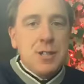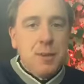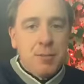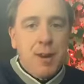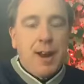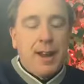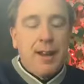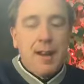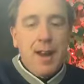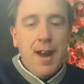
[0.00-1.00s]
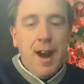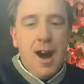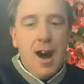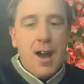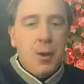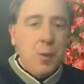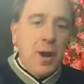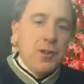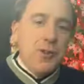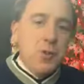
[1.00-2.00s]
to be right uh, in a
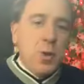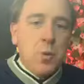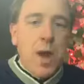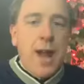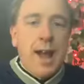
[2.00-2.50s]
weird sort of way.